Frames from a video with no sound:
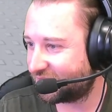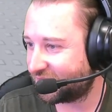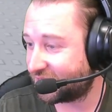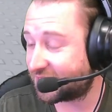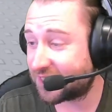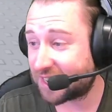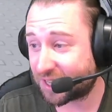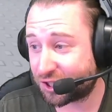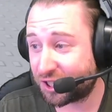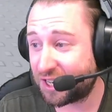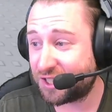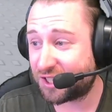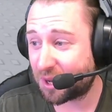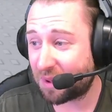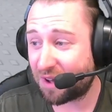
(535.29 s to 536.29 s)
You did
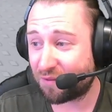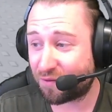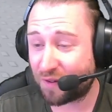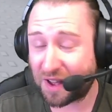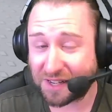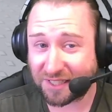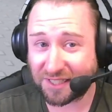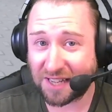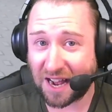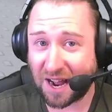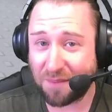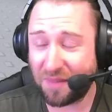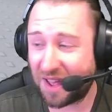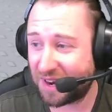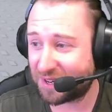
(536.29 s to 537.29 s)
actually do it first
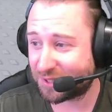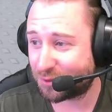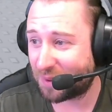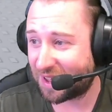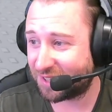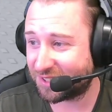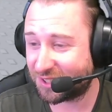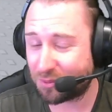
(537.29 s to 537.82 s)
time there as well,